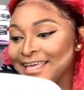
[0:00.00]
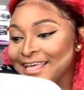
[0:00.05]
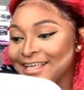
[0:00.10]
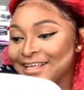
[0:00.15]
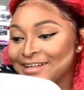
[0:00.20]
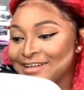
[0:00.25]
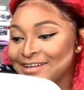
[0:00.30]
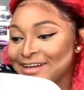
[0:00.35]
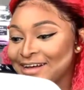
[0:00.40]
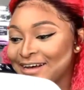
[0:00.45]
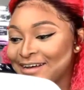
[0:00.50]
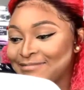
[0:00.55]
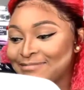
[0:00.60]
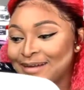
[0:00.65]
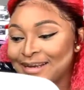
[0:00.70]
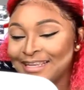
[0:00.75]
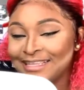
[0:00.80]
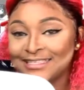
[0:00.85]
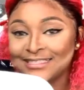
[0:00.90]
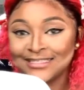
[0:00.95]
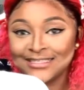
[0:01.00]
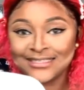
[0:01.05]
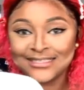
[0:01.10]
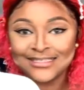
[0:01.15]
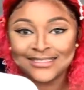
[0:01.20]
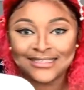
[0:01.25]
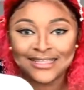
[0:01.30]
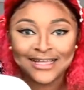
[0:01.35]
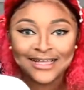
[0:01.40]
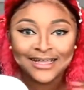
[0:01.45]
Oh God, my little
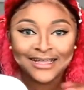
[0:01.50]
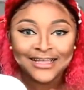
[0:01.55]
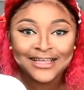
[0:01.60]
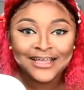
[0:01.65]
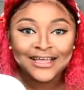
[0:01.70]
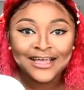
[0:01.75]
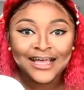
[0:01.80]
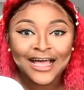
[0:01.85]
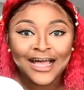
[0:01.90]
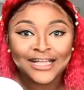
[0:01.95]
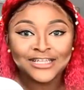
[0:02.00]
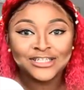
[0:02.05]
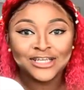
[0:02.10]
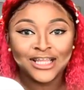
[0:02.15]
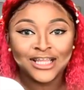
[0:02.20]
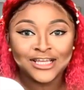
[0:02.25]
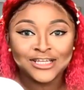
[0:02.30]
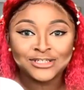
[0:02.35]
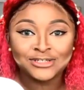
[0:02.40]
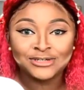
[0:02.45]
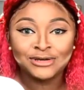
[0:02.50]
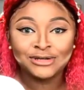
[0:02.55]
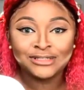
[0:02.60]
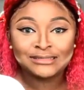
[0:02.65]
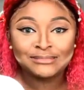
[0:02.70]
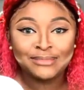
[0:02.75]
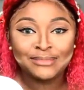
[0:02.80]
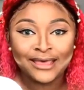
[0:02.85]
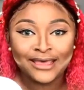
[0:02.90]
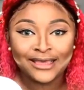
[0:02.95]
sister. Angela, you should go
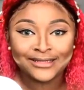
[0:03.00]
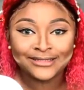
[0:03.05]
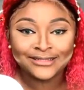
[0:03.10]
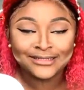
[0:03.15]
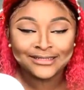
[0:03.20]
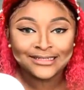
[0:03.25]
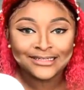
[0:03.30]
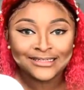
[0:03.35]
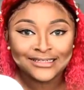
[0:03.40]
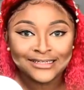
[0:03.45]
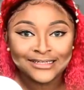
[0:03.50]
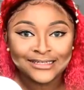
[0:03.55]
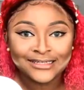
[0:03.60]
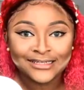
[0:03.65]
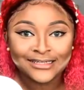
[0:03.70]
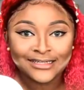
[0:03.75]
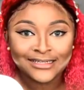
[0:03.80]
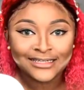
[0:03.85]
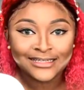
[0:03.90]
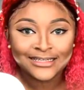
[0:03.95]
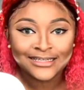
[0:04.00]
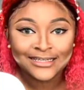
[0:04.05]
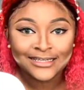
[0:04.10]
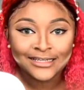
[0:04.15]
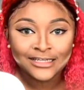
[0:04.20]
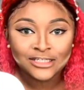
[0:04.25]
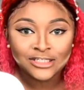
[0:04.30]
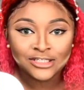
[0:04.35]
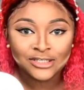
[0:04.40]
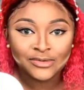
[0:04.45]
to bed.
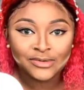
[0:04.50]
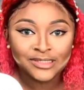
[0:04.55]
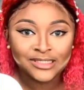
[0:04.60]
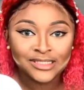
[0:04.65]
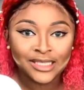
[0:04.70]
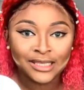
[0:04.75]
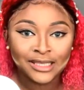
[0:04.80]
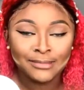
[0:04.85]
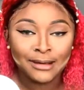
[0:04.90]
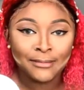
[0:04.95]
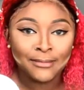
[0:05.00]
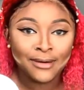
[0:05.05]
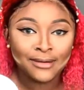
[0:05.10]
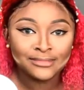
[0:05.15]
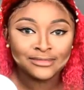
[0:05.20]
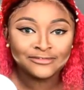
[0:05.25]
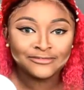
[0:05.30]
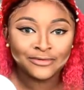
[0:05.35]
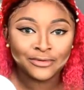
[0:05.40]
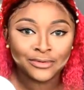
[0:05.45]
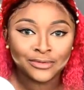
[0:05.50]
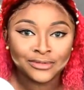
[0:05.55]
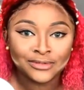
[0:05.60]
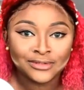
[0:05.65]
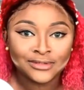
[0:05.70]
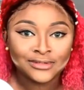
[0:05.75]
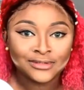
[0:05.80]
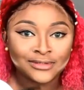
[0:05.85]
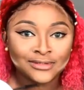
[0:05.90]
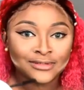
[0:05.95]
She's always taking my mom's phone.